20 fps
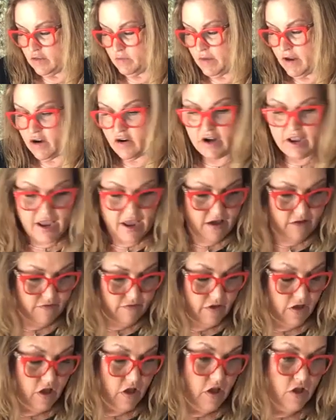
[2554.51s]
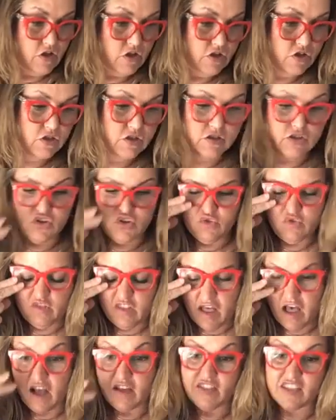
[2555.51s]
It's better to have too
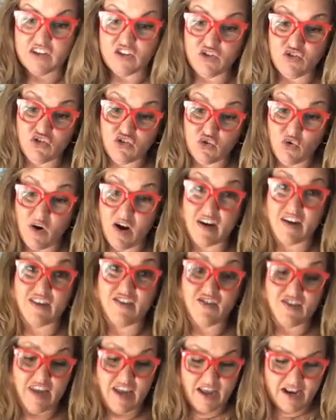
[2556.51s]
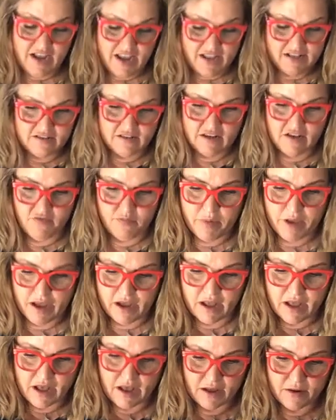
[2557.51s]
long than too short because you can't add stuff
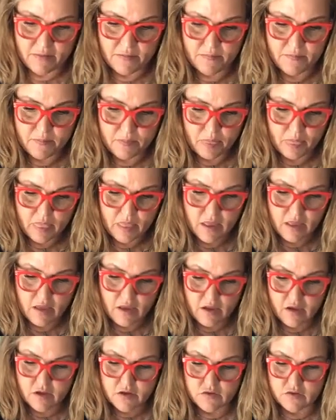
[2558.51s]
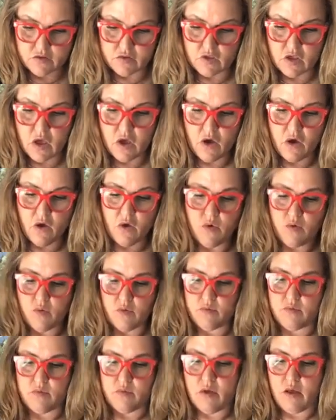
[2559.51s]
back on.
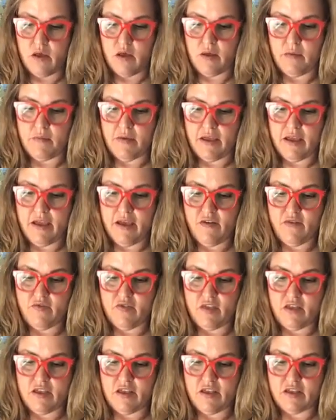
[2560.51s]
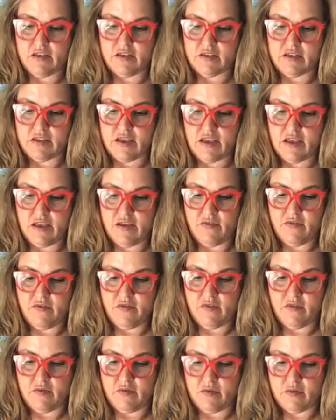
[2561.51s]
So I have this.
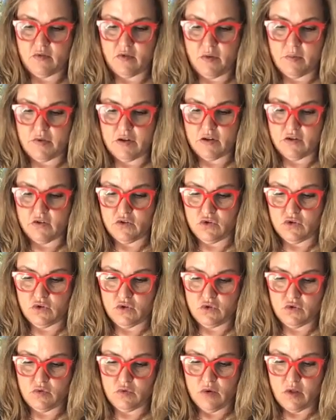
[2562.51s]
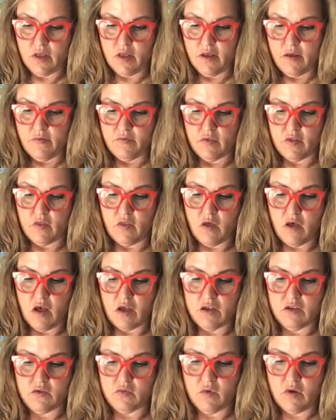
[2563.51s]
So I'm going to do the
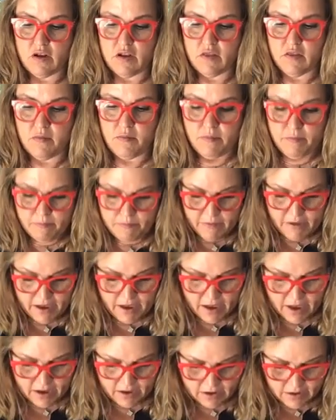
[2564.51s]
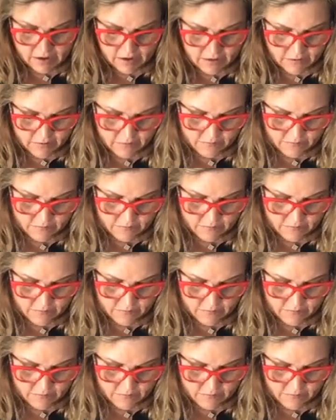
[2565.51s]
longest one in the back.